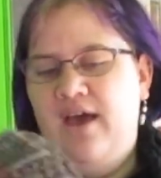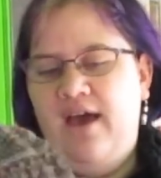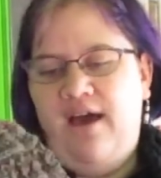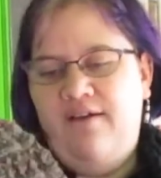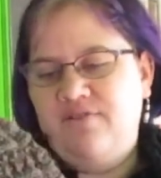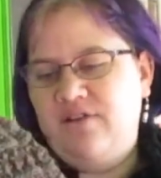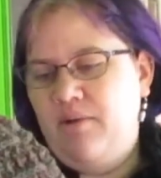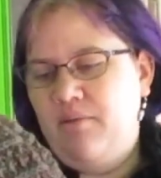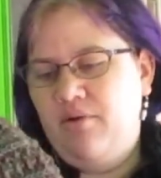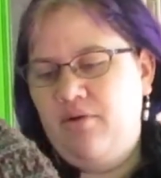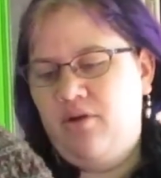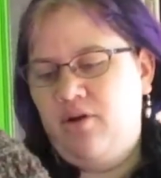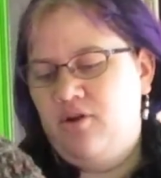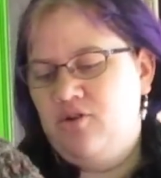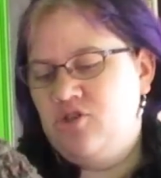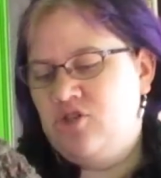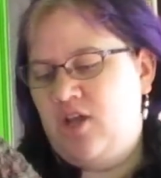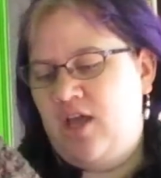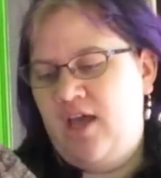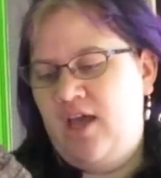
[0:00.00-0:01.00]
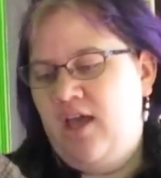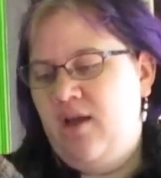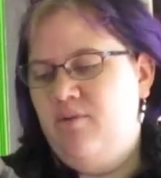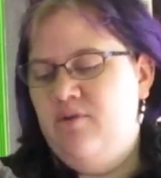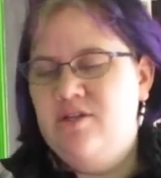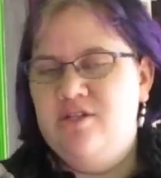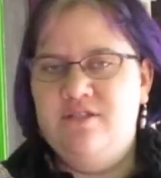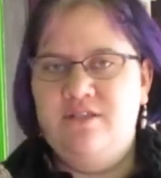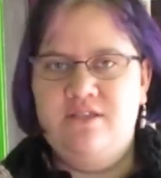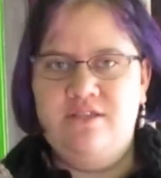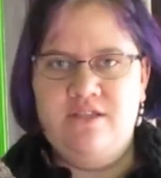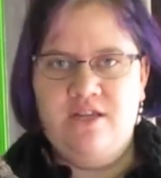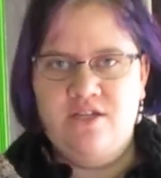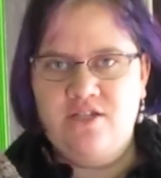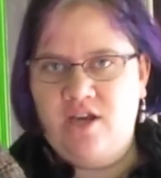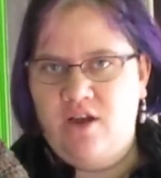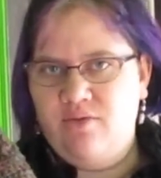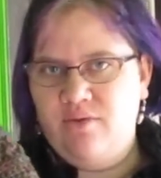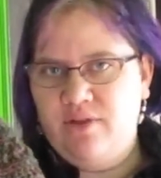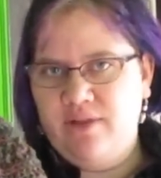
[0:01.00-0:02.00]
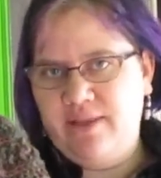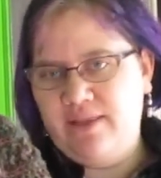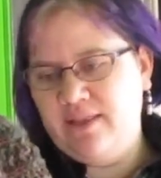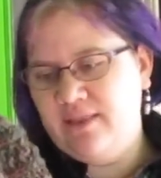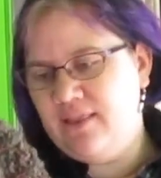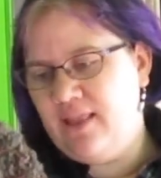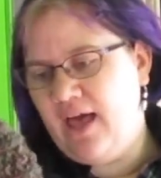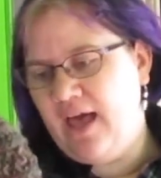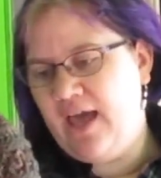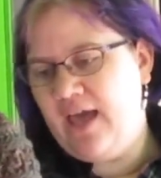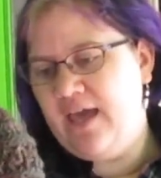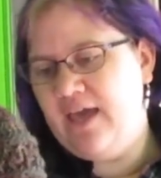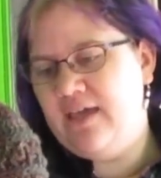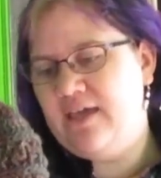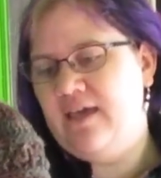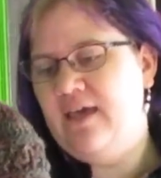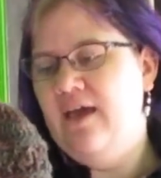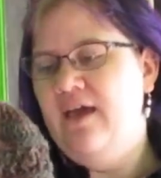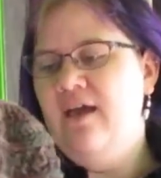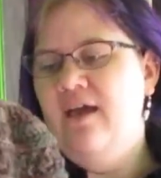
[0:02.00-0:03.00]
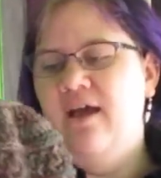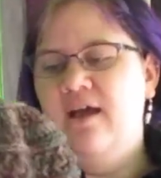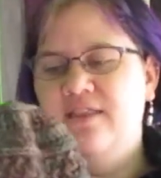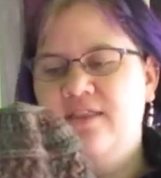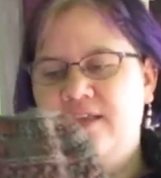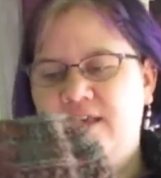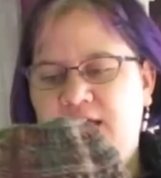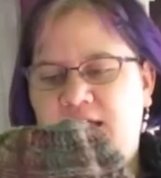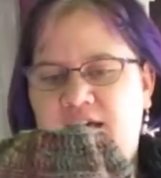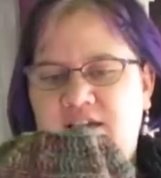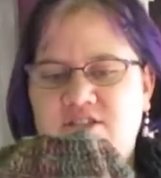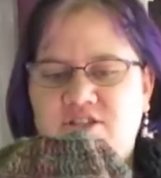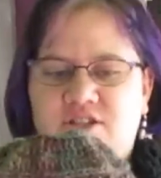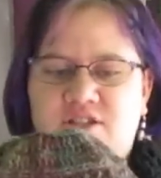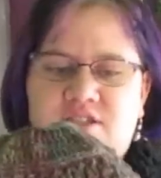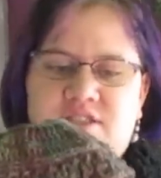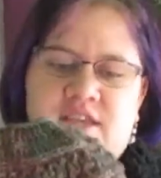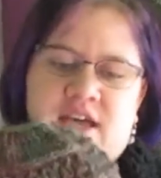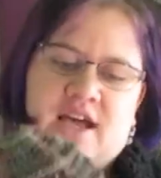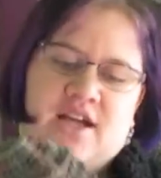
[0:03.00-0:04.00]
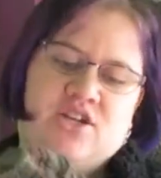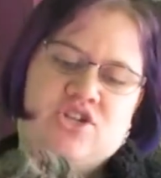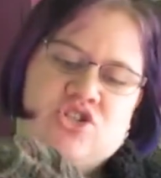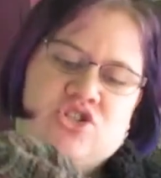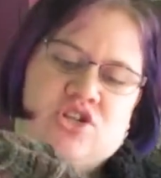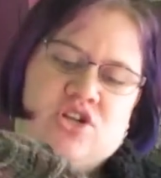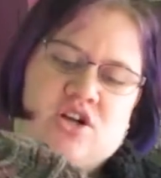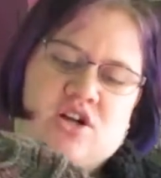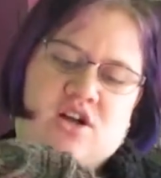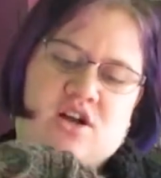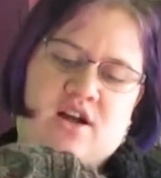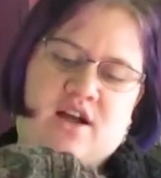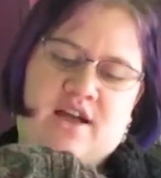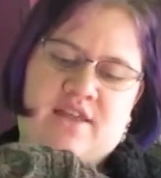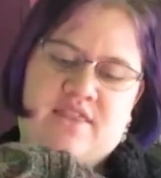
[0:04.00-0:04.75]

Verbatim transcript: half double crochet, which is a stitch I really like. I think it has good texture.